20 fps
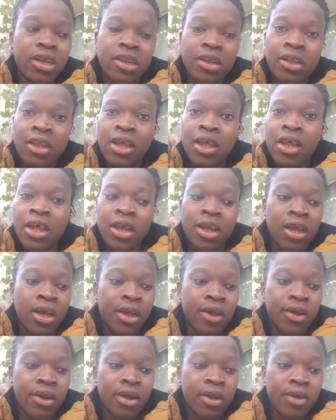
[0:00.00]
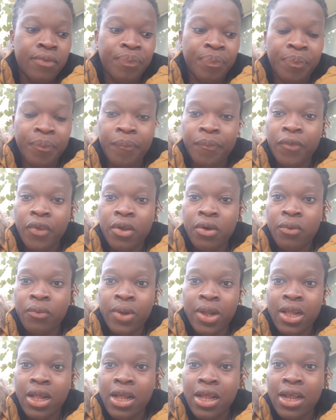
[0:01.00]
and
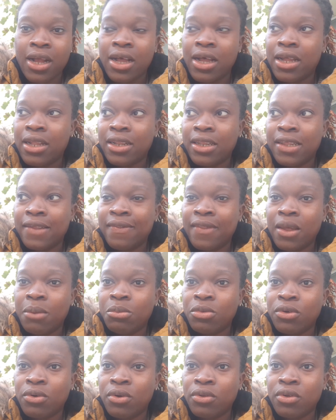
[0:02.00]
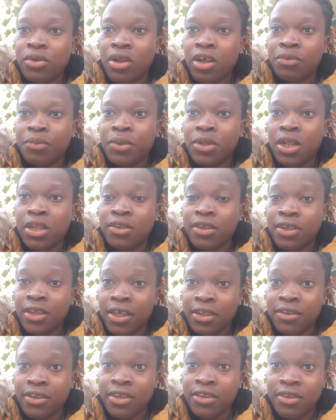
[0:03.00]
I can't leave them to go to the hospital. And I said,
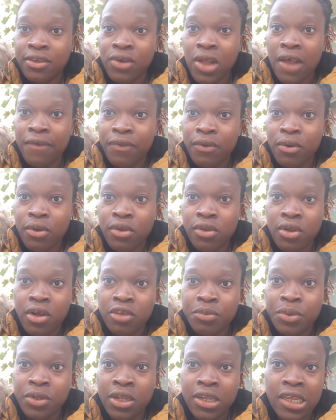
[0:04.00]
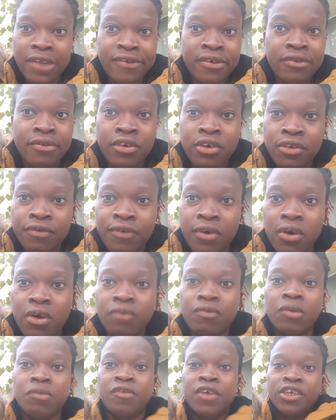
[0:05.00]
yes, you have to go to the hospital, even just for
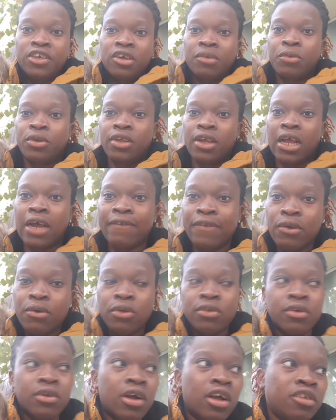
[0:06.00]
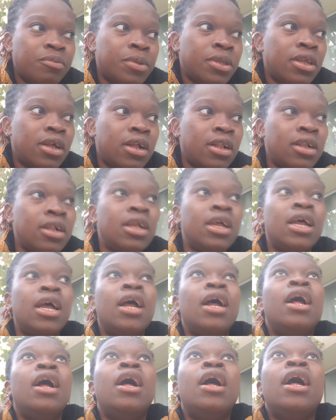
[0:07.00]
observation, but you have to go to the hospital.
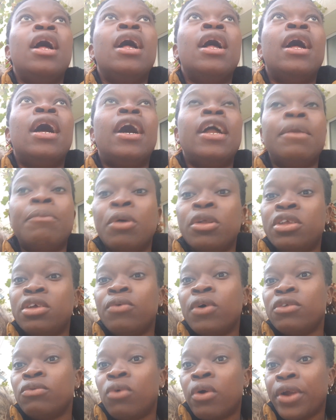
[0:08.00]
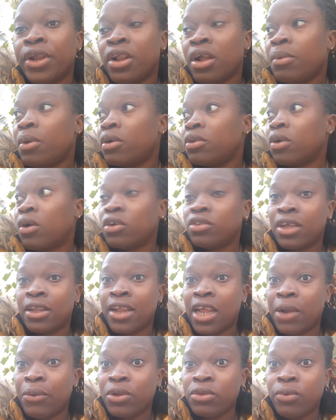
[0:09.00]
But he was worrying about us, and
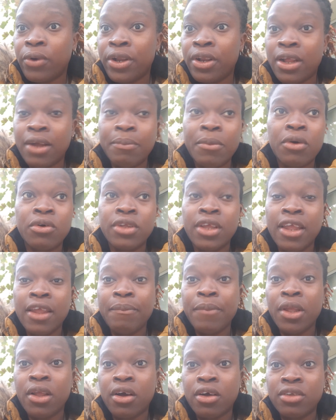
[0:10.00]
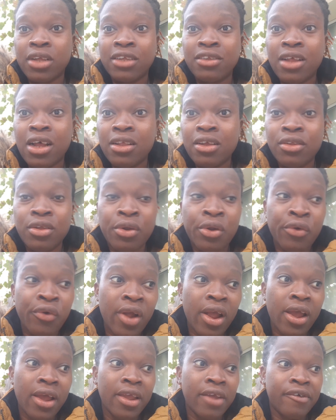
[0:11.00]
I was worrying about him because I started to
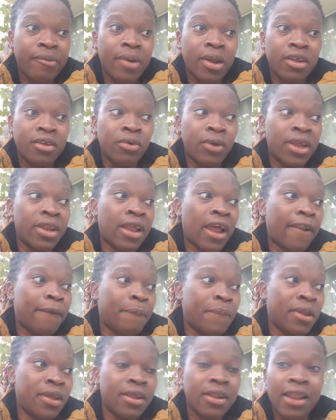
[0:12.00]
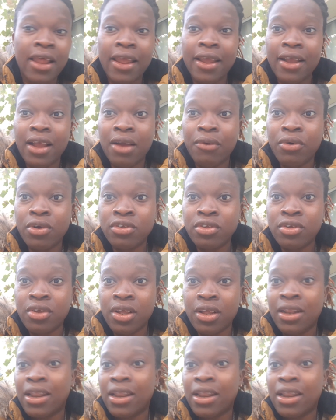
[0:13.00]
cry. Everybody looking at me like I was,